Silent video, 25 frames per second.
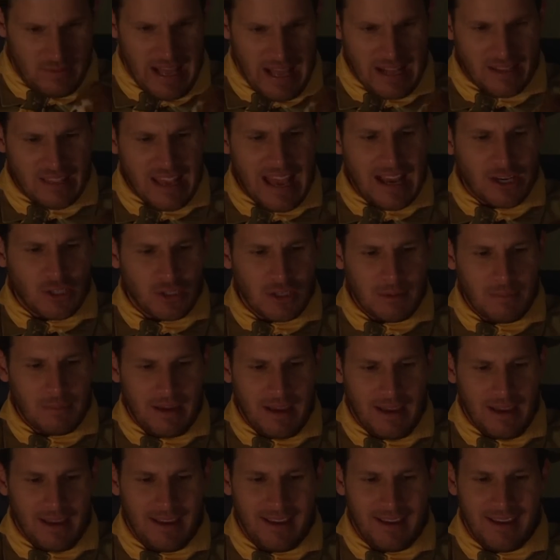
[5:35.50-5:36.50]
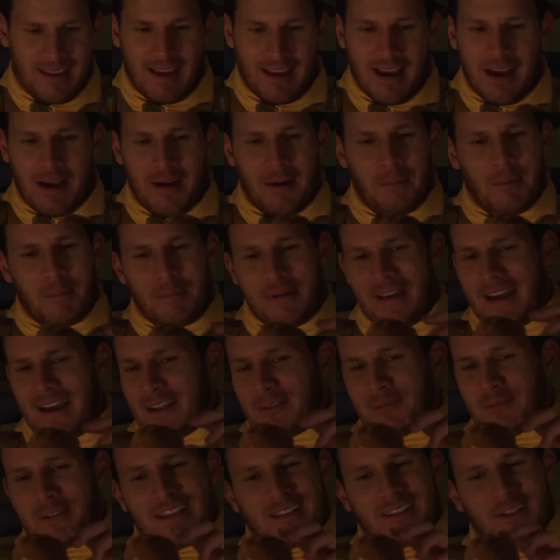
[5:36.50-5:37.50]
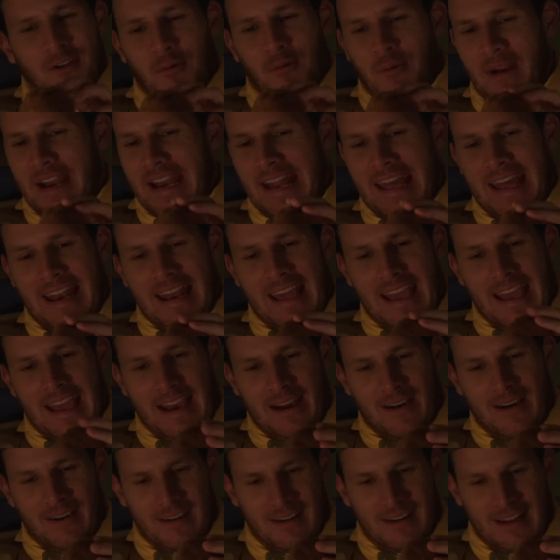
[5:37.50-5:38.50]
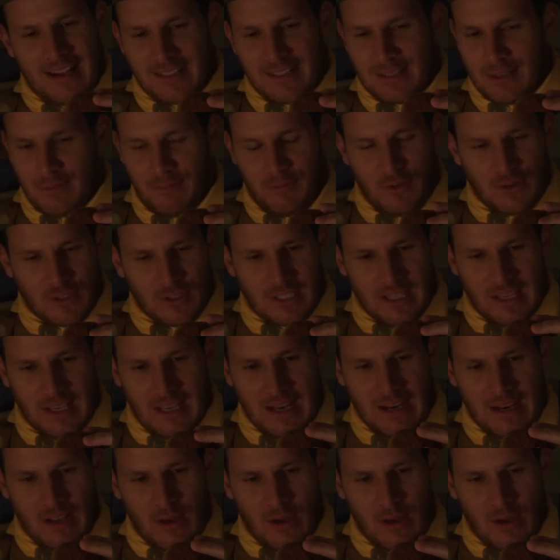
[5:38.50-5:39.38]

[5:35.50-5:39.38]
That's actually me. Yeah, that's Let's you. be honest that's a great head of hair. That's the first thing I